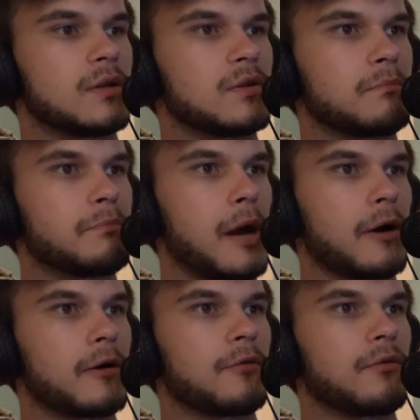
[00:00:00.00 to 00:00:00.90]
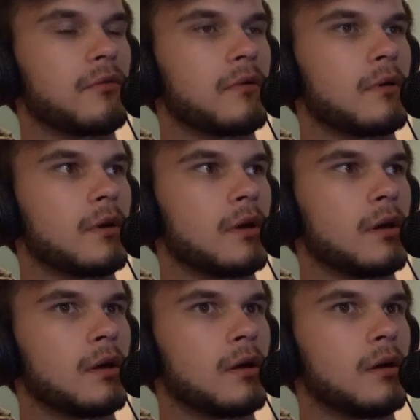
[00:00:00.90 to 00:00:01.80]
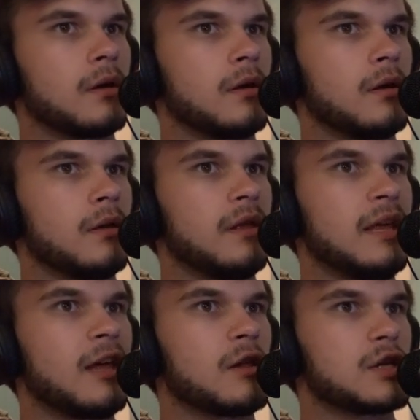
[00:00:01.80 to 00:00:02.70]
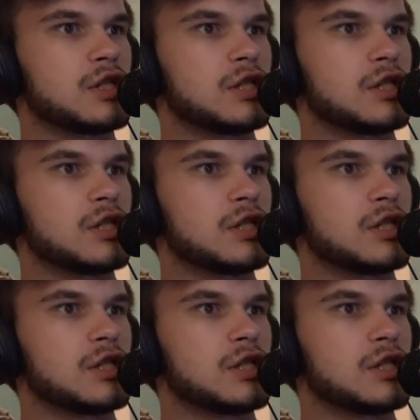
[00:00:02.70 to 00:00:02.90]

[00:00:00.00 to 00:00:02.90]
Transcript: it's buggers. The English